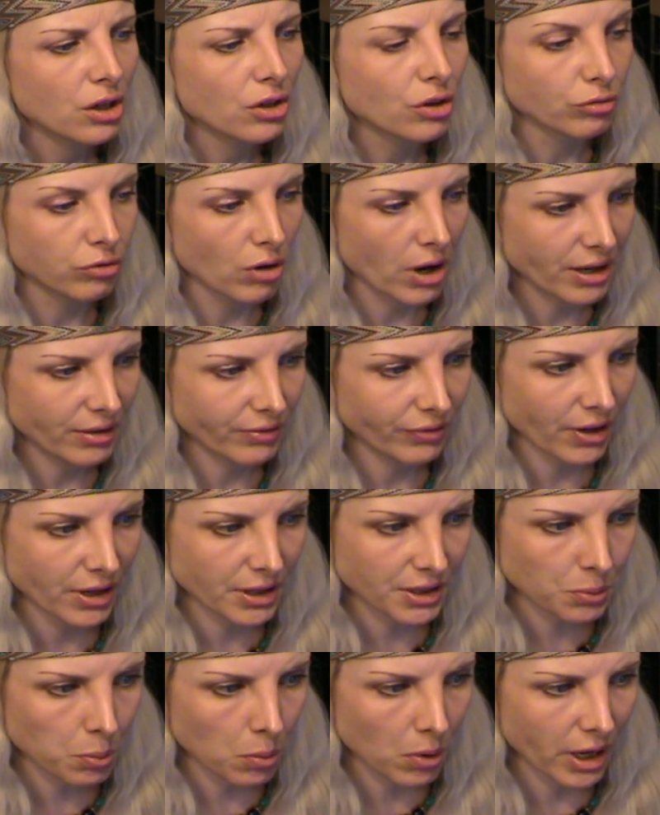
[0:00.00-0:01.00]
the right
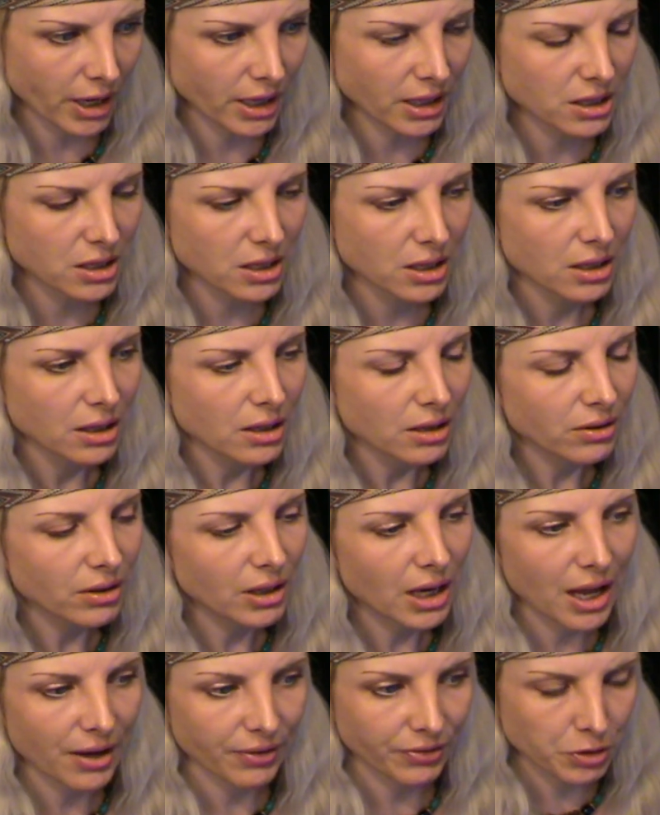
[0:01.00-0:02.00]
face white,
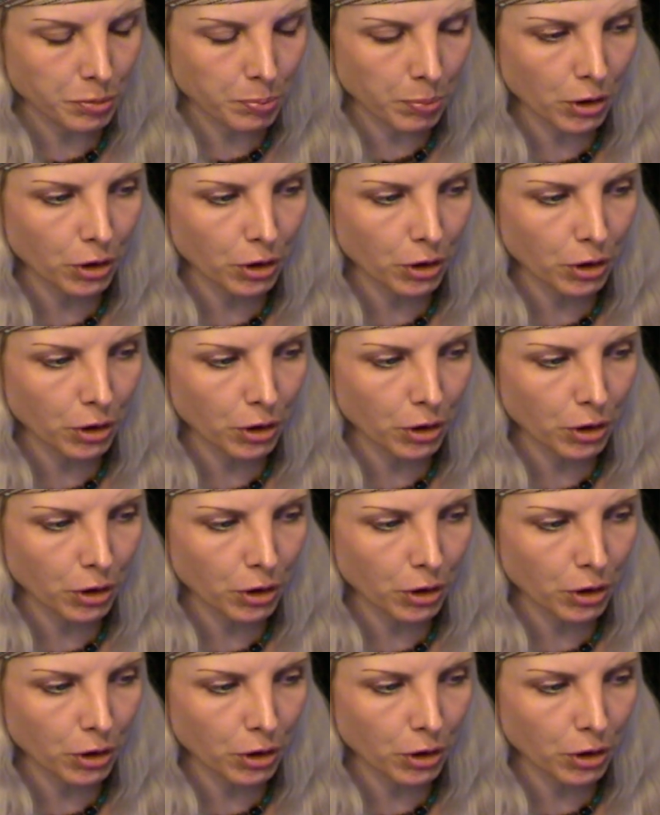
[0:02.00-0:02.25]
the left